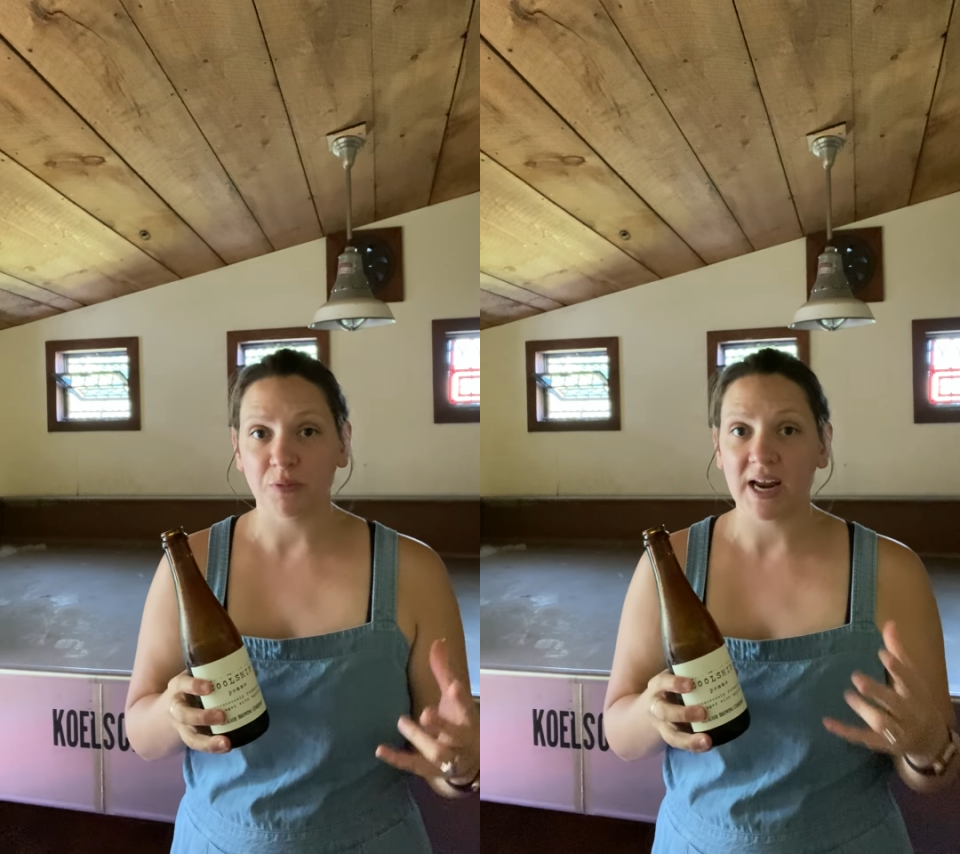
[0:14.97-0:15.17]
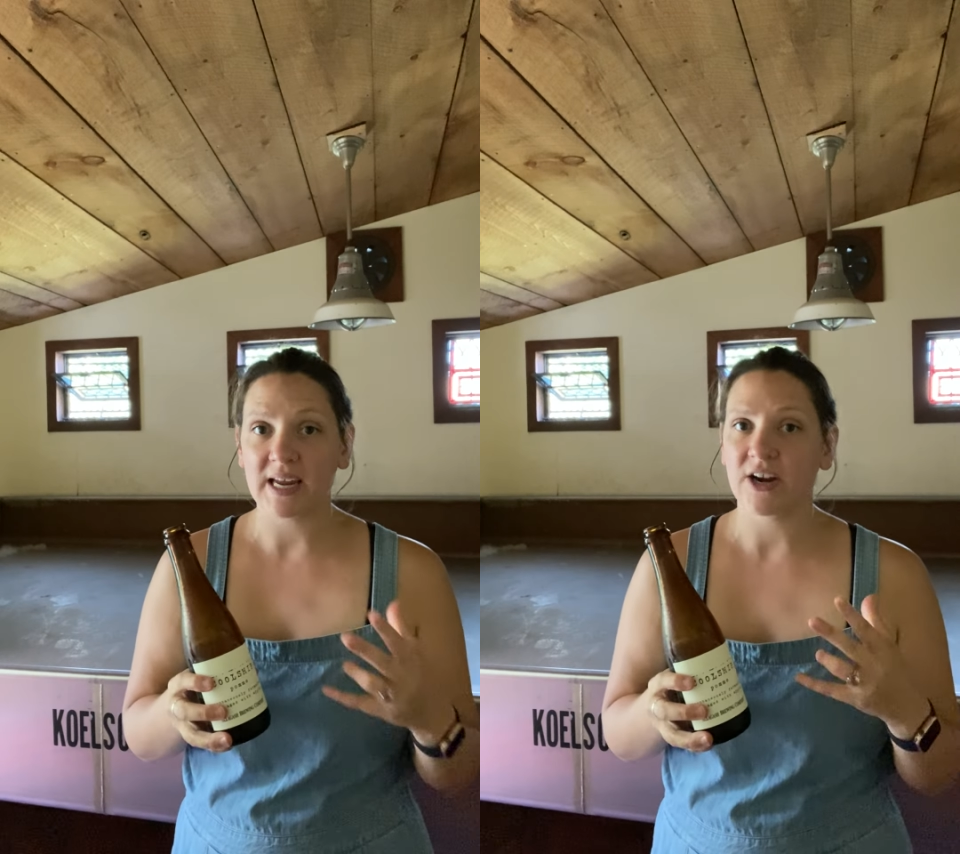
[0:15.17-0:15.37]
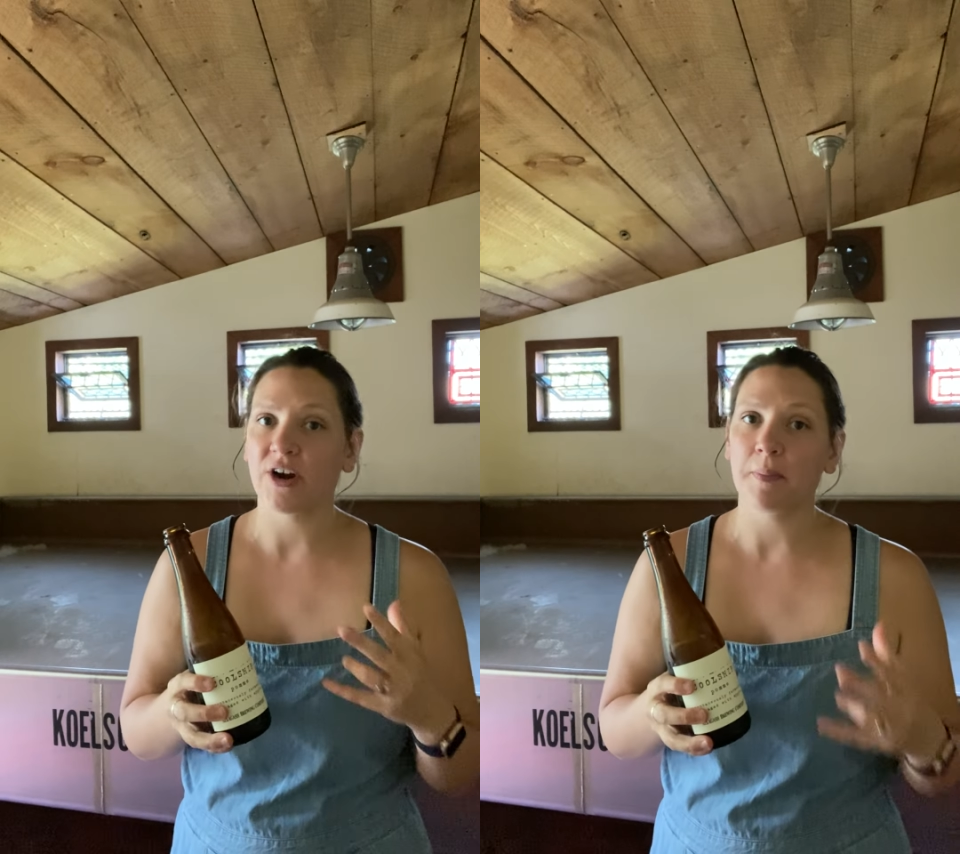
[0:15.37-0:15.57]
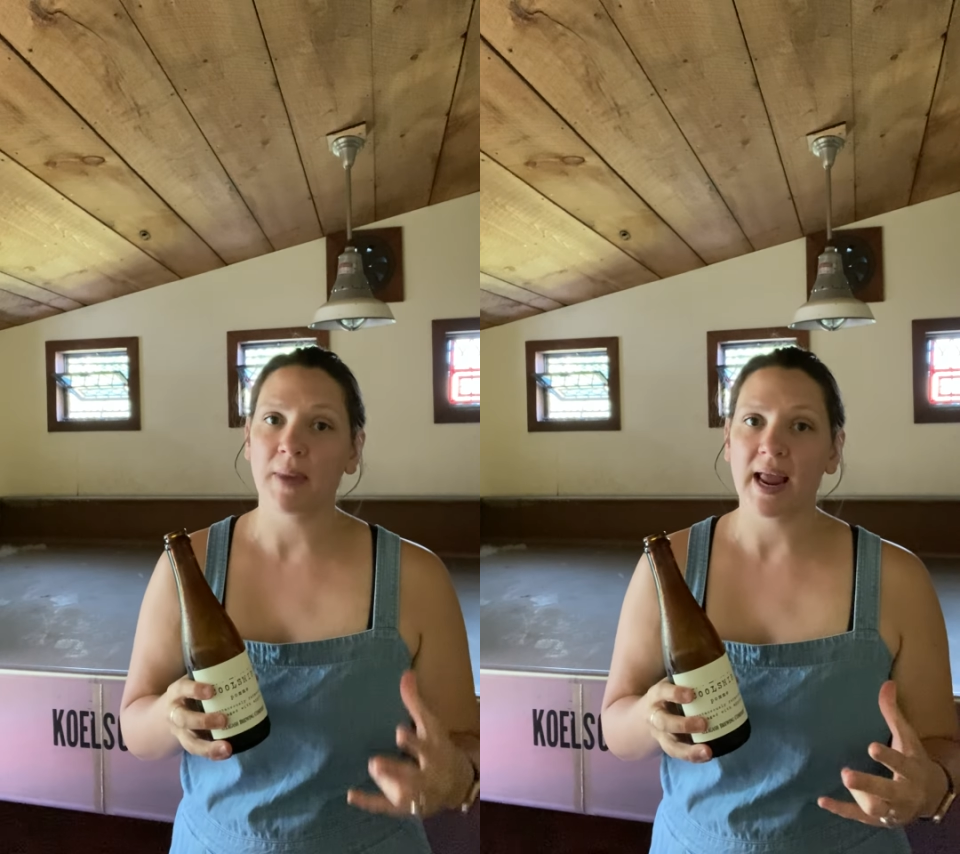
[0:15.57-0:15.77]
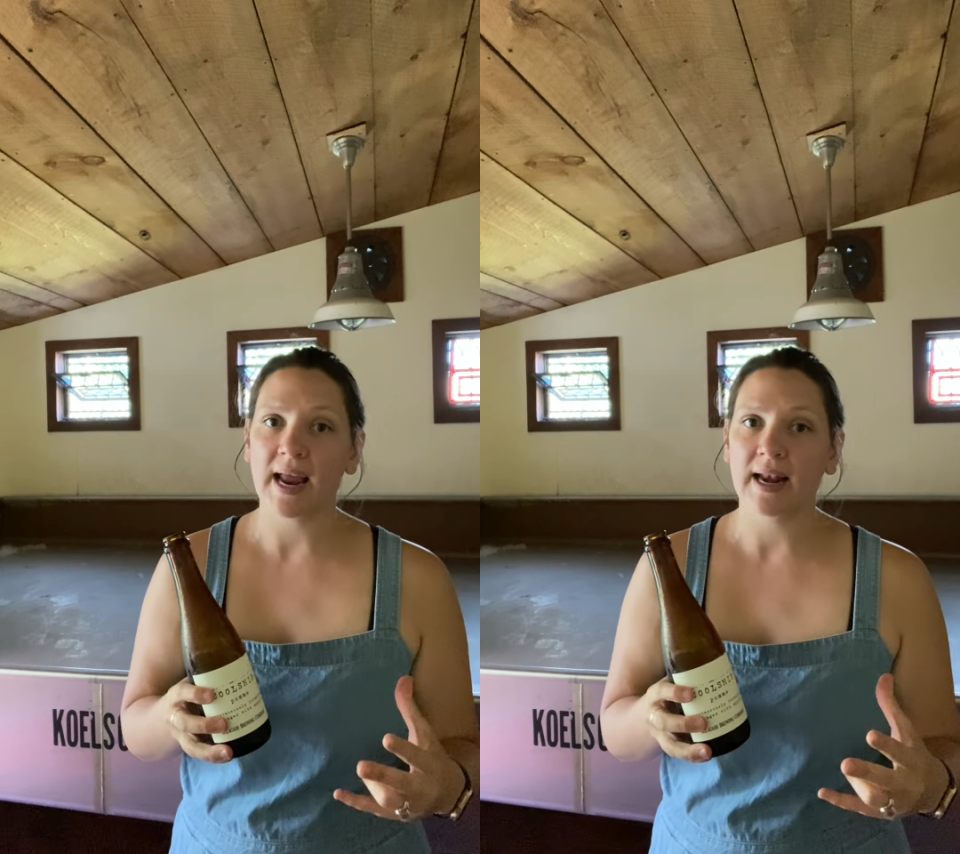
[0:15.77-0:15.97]
right here in
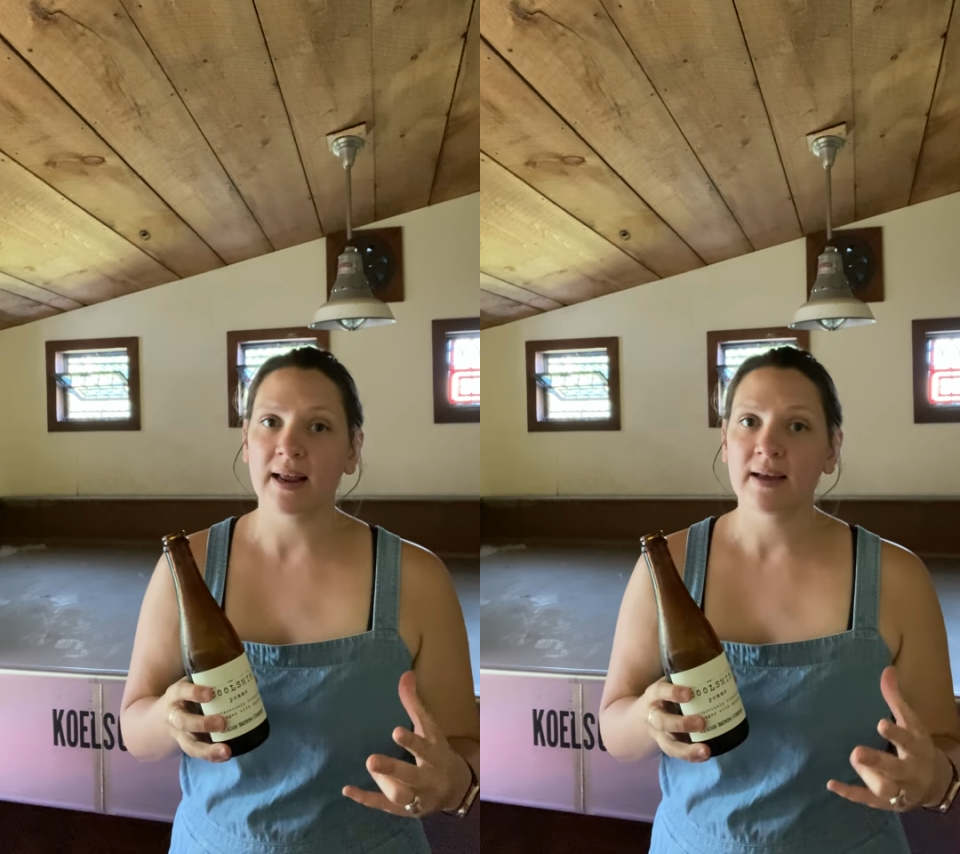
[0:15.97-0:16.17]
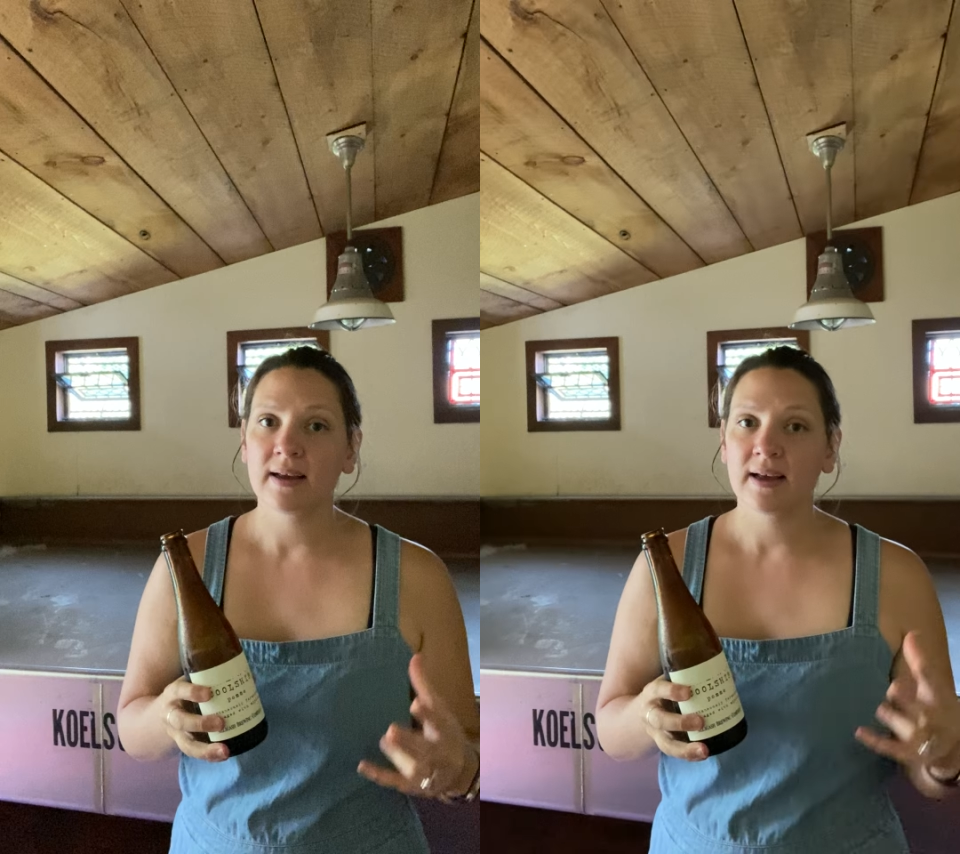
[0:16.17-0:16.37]
Maine.